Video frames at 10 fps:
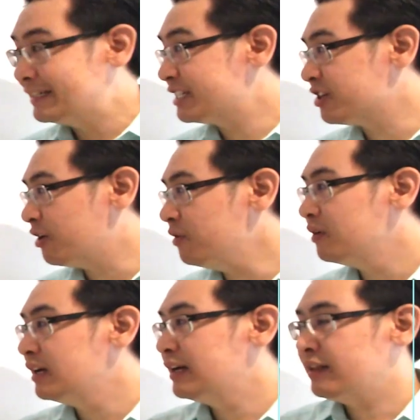
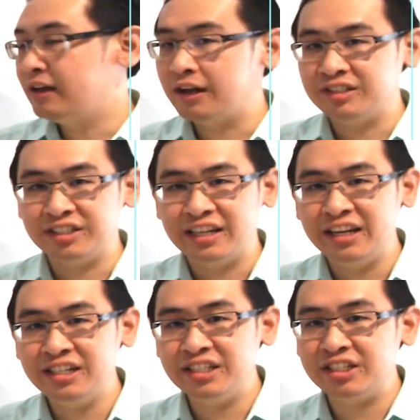So the
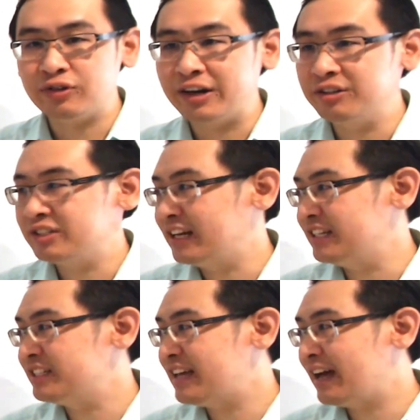sentence is trying to tell
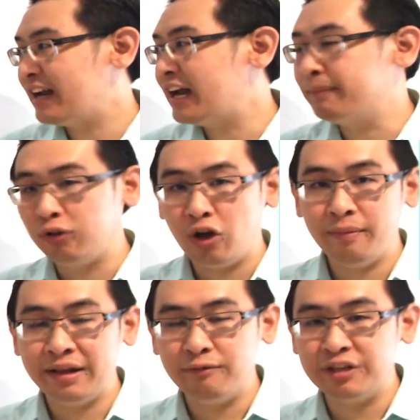us that
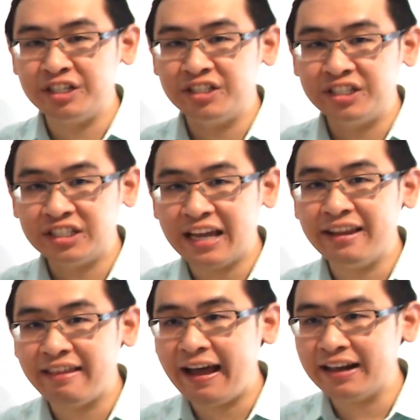unemployment, which is to
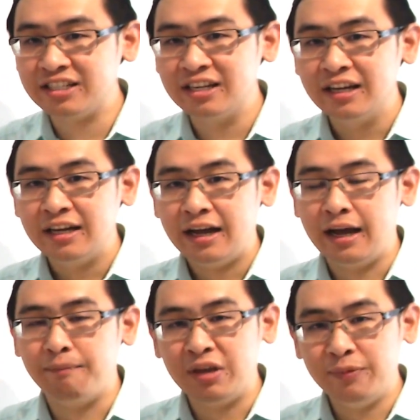state that
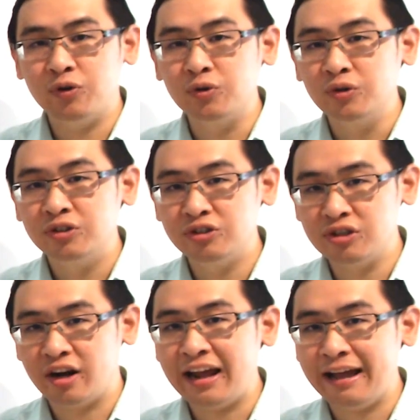people do
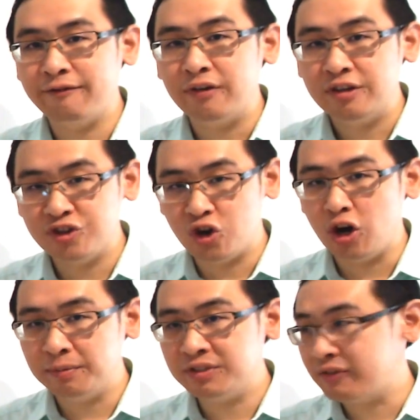not have
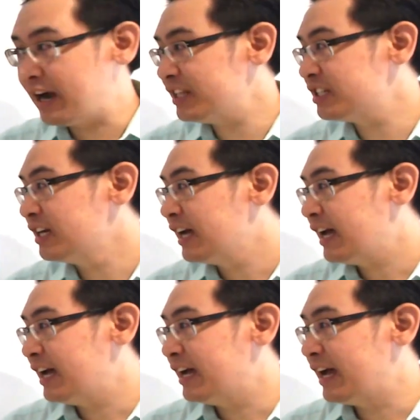jobs, right,
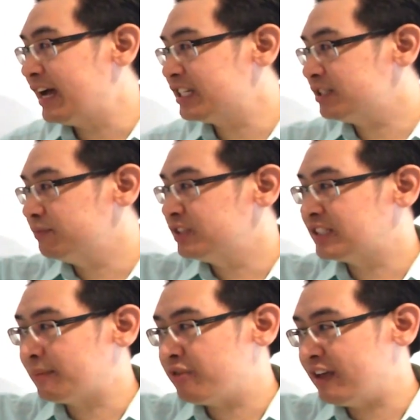has
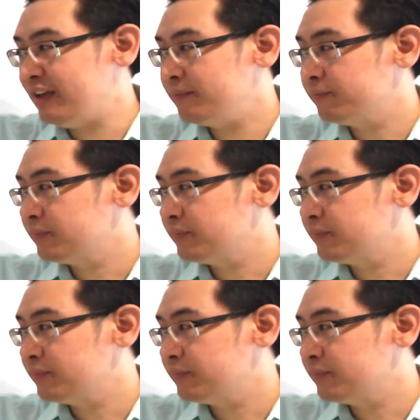something